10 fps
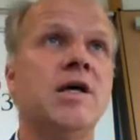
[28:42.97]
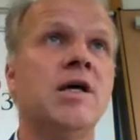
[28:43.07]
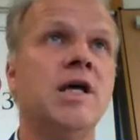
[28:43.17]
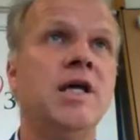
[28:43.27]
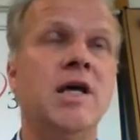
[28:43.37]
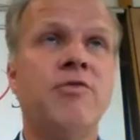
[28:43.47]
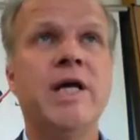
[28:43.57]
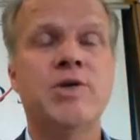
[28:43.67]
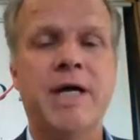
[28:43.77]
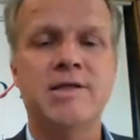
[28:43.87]
if
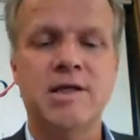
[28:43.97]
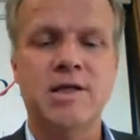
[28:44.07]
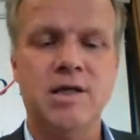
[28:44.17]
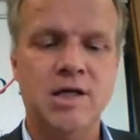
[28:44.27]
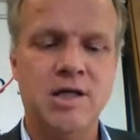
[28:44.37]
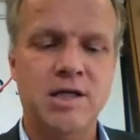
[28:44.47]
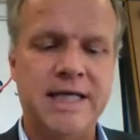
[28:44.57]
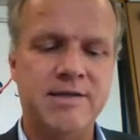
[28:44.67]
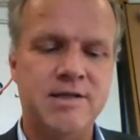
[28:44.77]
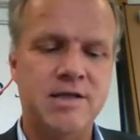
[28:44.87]
we expand
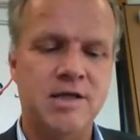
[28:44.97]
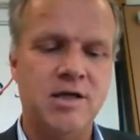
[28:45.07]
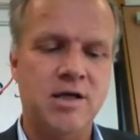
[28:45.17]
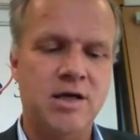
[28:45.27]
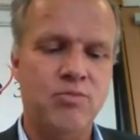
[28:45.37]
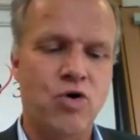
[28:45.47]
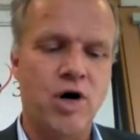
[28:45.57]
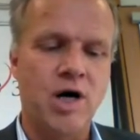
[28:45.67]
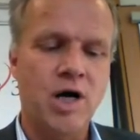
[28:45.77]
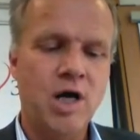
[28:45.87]
that's
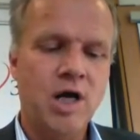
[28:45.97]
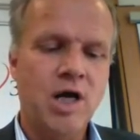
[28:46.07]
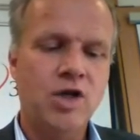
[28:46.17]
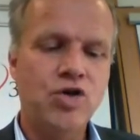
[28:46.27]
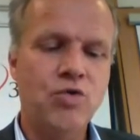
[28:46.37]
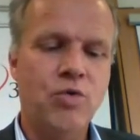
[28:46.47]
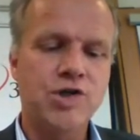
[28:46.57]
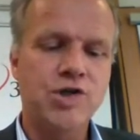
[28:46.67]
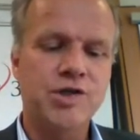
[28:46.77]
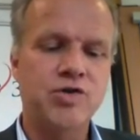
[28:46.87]
more
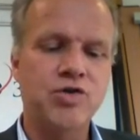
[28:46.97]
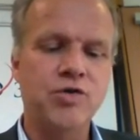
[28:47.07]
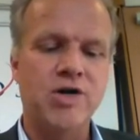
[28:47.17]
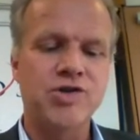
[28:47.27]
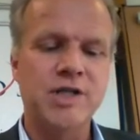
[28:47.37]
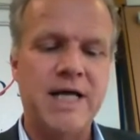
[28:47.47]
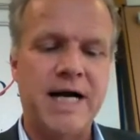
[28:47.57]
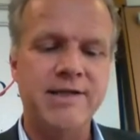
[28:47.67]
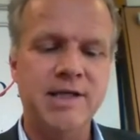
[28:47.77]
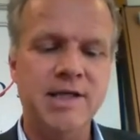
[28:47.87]
towards
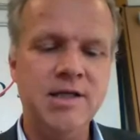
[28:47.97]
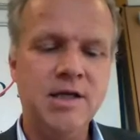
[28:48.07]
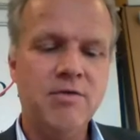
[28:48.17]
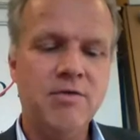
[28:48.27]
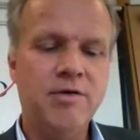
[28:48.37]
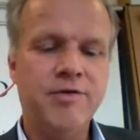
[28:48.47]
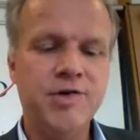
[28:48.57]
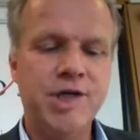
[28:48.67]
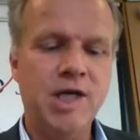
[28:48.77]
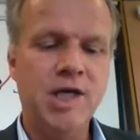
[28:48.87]
2019, we
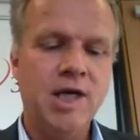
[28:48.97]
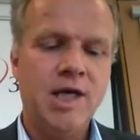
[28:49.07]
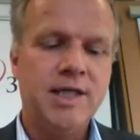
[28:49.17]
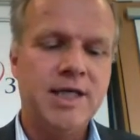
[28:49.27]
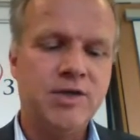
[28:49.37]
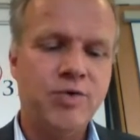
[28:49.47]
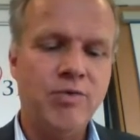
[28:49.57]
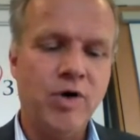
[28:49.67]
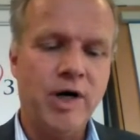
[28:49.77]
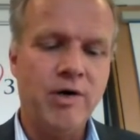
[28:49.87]
foresee that
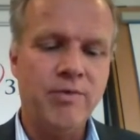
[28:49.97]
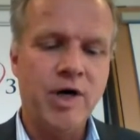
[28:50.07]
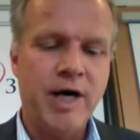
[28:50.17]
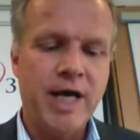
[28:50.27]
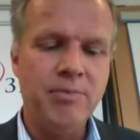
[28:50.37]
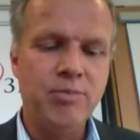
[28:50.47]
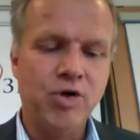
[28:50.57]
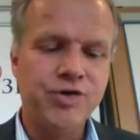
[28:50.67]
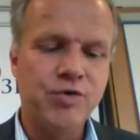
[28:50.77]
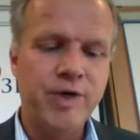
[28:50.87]
we are able
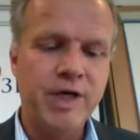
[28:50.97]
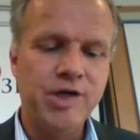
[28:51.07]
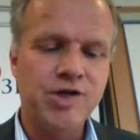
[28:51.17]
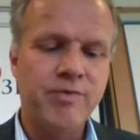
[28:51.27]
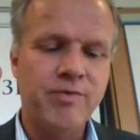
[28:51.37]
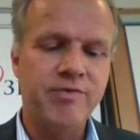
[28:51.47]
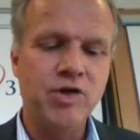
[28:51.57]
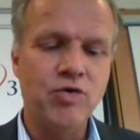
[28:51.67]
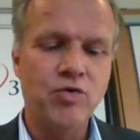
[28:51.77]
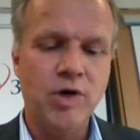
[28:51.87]
to reach a
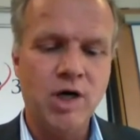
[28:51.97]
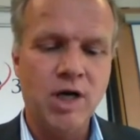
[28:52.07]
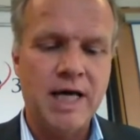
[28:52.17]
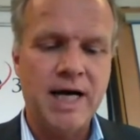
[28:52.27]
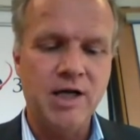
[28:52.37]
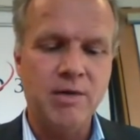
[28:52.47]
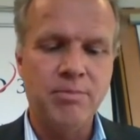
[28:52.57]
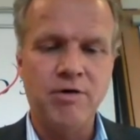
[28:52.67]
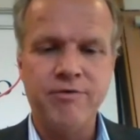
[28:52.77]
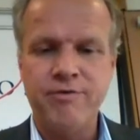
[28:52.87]
revenue line
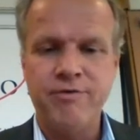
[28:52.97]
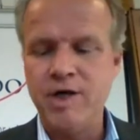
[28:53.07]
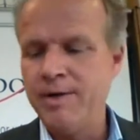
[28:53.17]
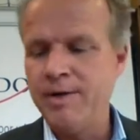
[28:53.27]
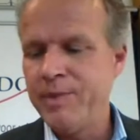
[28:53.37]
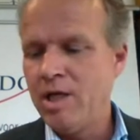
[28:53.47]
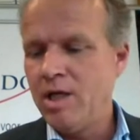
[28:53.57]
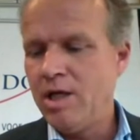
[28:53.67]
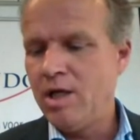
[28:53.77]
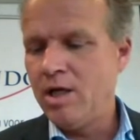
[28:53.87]
above
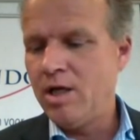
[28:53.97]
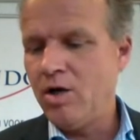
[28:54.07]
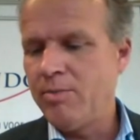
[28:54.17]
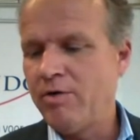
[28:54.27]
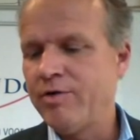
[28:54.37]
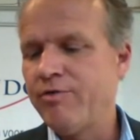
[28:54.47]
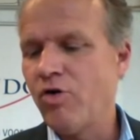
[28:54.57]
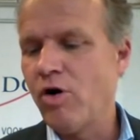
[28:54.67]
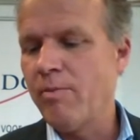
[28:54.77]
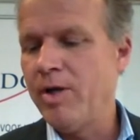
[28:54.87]
the
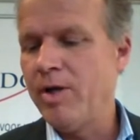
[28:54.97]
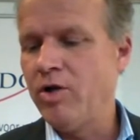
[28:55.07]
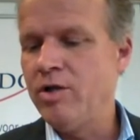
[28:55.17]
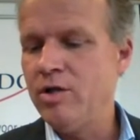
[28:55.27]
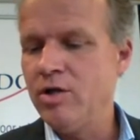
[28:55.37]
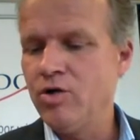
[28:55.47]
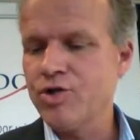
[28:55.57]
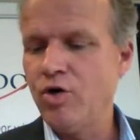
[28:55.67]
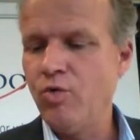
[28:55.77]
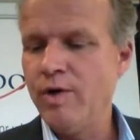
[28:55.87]
4 million,
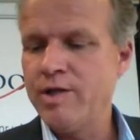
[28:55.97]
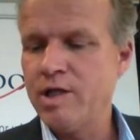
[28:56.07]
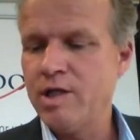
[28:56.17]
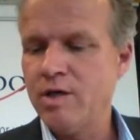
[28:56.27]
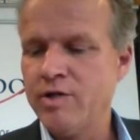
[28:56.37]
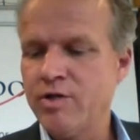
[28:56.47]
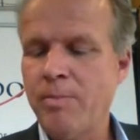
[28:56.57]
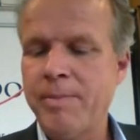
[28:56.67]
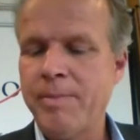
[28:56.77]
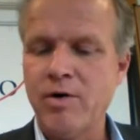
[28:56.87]
also with
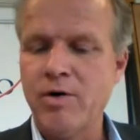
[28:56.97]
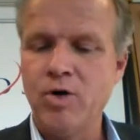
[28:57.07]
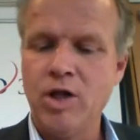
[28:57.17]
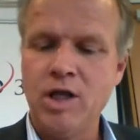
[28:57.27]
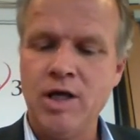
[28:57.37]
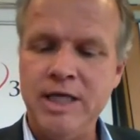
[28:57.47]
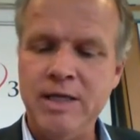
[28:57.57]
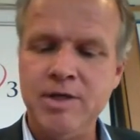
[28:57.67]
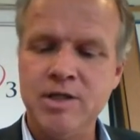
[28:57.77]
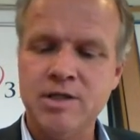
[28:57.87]
comparable
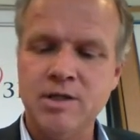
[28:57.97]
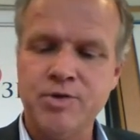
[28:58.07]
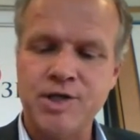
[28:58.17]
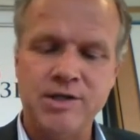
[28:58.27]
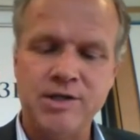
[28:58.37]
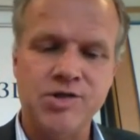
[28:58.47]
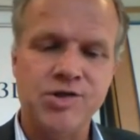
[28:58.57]
EBIT percentages.